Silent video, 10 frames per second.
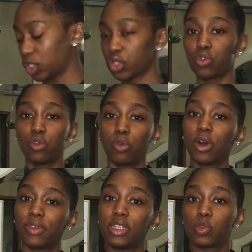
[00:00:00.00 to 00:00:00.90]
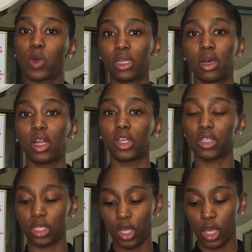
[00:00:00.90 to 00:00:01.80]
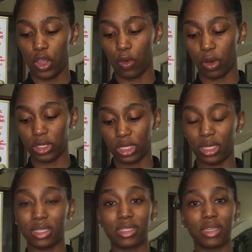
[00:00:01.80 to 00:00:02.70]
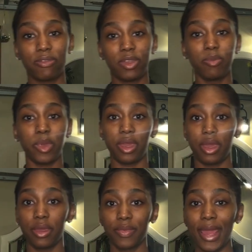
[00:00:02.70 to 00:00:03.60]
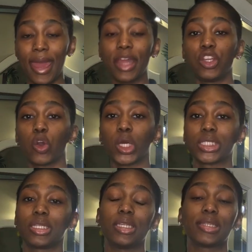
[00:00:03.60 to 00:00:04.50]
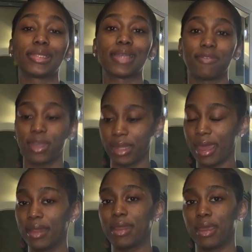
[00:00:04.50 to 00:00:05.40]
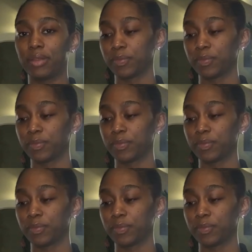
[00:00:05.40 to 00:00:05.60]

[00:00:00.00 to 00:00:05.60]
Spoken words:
two of these Wella colors. You're going to need 7B and you're going to need 7NN.